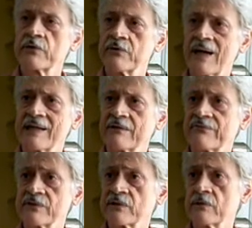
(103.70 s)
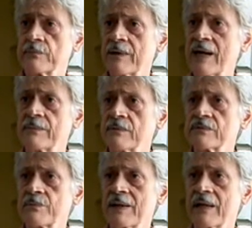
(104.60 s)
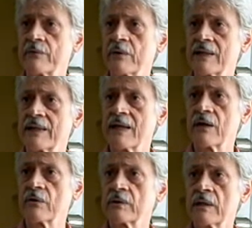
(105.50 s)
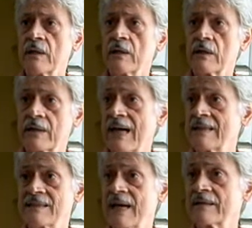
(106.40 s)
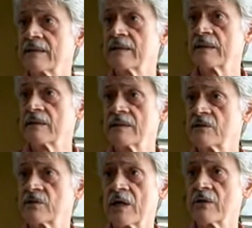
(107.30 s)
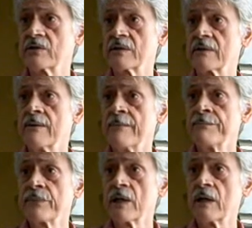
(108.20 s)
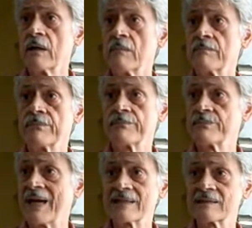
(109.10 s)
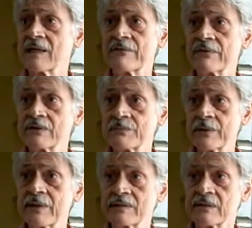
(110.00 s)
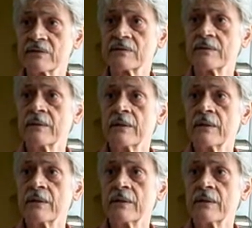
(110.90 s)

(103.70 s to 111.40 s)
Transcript: chronic physical problems by running out, contacting and discharging past life experiences.